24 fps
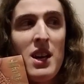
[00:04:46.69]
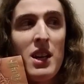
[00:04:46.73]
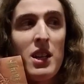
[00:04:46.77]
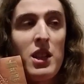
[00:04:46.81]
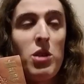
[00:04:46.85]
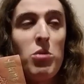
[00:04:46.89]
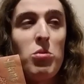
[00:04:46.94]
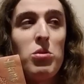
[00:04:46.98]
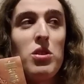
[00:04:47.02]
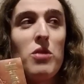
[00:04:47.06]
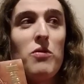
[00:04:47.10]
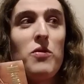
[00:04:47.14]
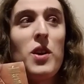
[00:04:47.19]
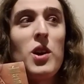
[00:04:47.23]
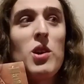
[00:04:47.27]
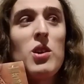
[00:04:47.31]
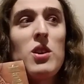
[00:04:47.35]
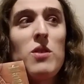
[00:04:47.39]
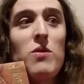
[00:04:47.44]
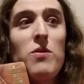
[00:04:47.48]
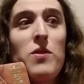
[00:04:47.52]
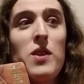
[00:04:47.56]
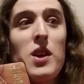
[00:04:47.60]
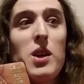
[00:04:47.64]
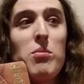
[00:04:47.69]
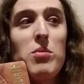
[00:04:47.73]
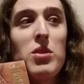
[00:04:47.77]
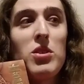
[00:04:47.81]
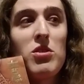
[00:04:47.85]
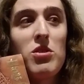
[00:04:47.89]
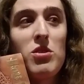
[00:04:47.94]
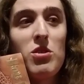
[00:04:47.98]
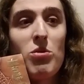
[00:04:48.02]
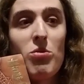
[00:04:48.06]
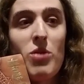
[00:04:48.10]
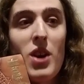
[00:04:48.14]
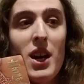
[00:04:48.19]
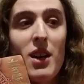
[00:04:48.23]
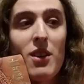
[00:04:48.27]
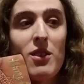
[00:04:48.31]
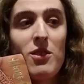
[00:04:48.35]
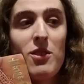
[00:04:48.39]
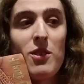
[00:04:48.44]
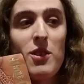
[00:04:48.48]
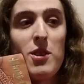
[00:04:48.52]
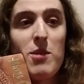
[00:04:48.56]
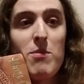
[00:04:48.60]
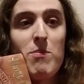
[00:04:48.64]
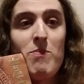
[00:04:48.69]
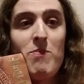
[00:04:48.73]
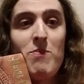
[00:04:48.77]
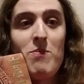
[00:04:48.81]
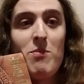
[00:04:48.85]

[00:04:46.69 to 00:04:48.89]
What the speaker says: There was a very famous director